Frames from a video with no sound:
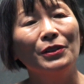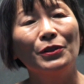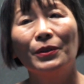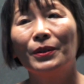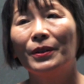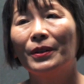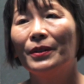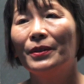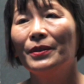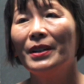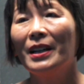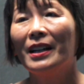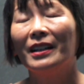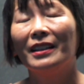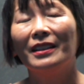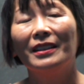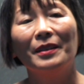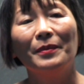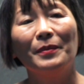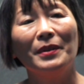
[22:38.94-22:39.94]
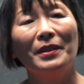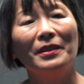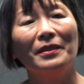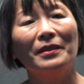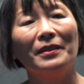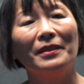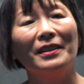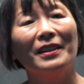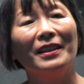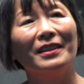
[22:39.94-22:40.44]
Sure,
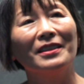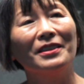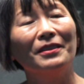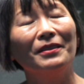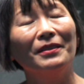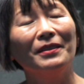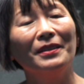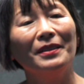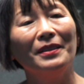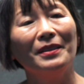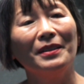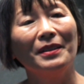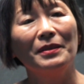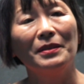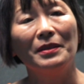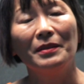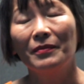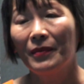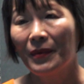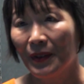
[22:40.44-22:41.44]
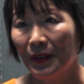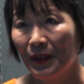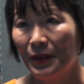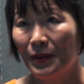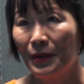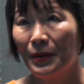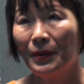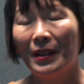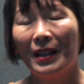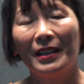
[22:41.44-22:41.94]
yeah. So I
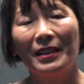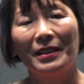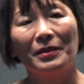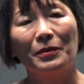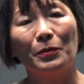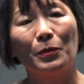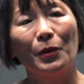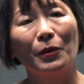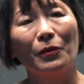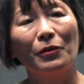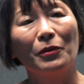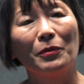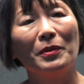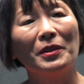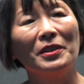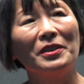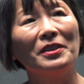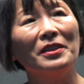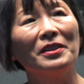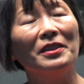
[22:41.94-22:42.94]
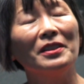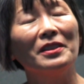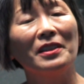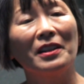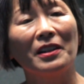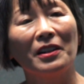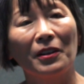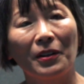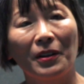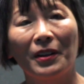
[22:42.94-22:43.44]
do like to work with businesses
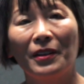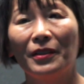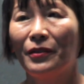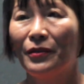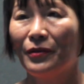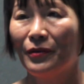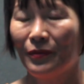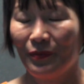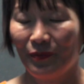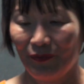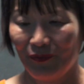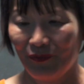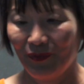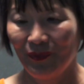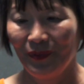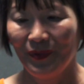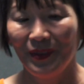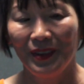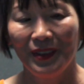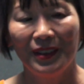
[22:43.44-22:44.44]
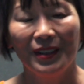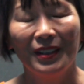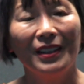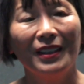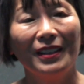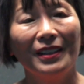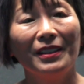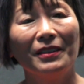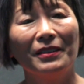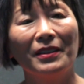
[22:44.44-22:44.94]
that are kind of,
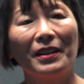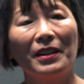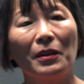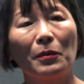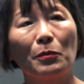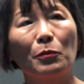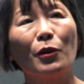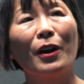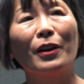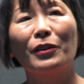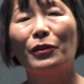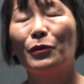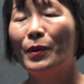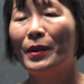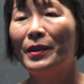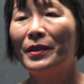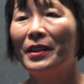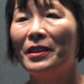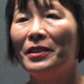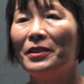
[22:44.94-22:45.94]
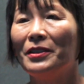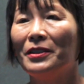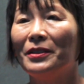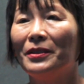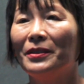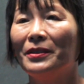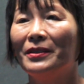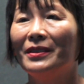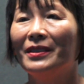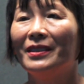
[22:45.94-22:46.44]
that are proud of what they
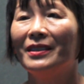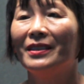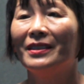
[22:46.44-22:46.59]
do.